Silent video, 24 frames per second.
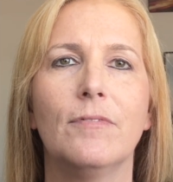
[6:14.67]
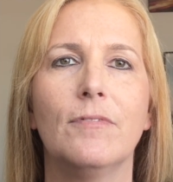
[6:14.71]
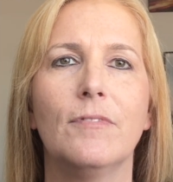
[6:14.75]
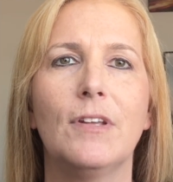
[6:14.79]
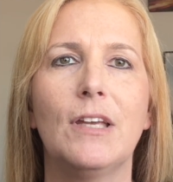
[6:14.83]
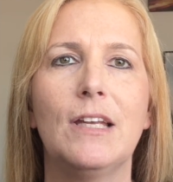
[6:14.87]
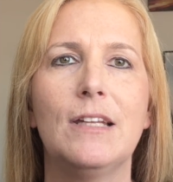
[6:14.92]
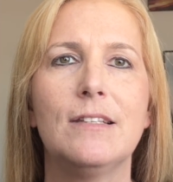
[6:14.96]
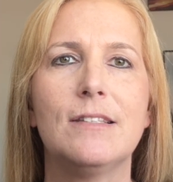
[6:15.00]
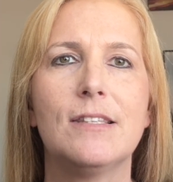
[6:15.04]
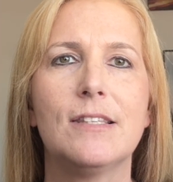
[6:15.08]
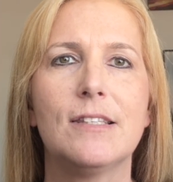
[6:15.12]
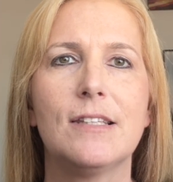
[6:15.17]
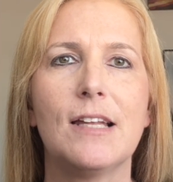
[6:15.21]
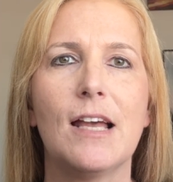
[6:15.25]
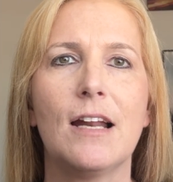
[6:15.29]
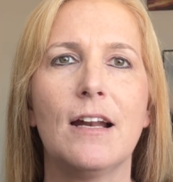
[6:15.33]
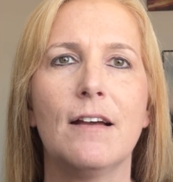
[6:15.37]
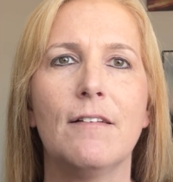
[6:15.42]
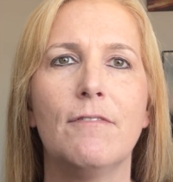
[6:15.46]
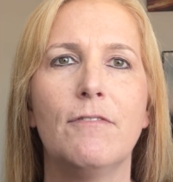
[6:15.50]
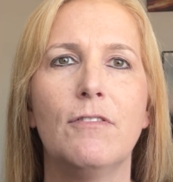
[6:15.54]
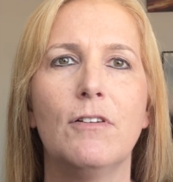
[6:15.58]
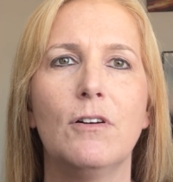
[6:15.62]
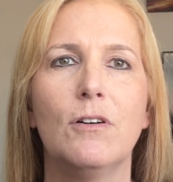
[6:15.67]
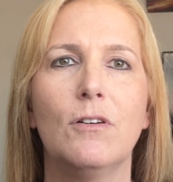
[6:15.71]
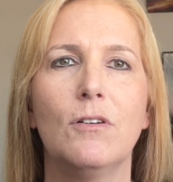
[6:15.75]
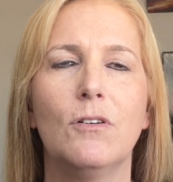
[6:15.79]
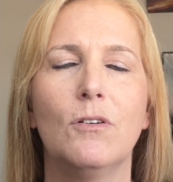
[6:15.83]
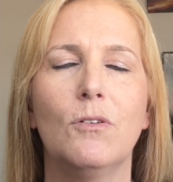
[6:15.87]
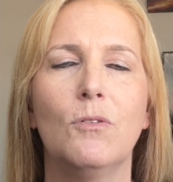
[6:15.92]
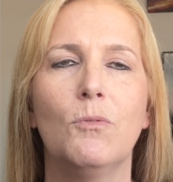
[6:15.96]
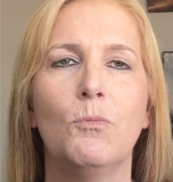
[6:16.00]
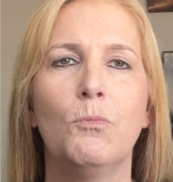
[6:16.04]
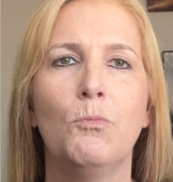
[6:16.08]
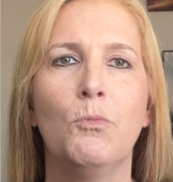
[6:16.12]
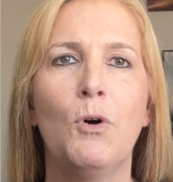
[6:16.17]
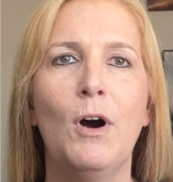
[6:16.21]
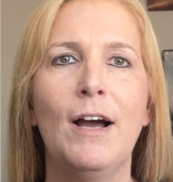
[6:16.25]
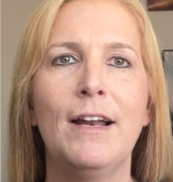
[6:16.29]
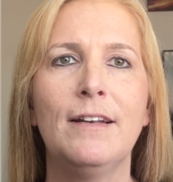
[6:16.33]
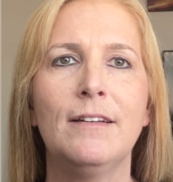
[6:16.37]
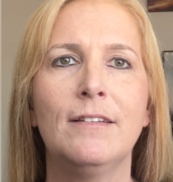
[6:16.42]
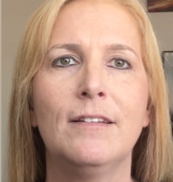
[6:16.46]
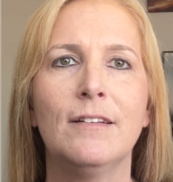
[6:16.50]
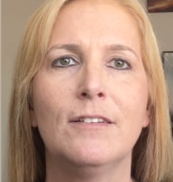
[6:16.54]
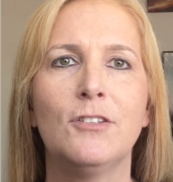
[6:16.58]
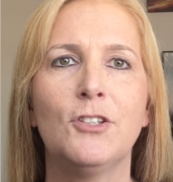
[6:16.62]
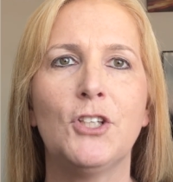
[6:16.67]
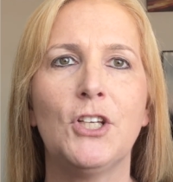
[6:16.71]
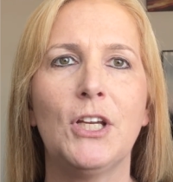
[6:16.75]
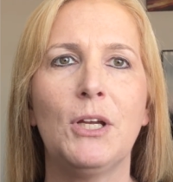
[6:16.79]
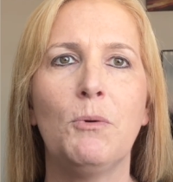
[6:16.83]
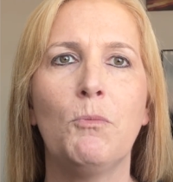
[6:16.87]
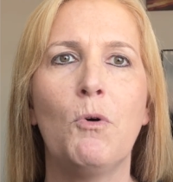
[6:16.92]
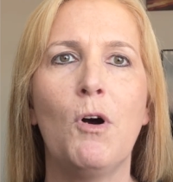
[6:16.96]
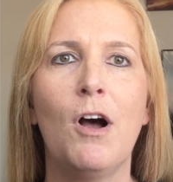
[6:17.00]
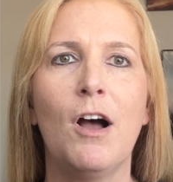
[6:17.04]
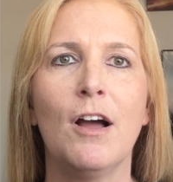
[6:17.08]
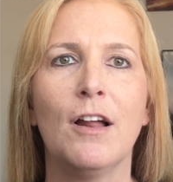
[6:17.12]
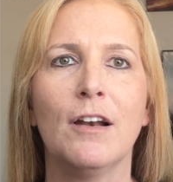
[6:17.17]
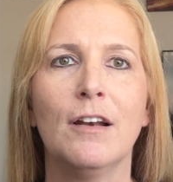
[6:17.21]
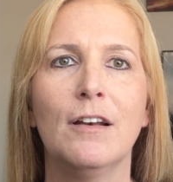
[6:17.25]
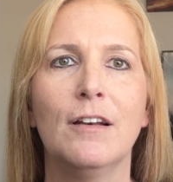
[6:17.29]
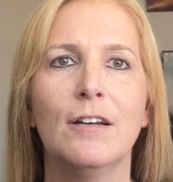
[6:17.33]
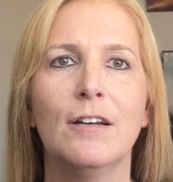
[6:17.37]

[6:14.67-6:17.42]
instead of, what does she want?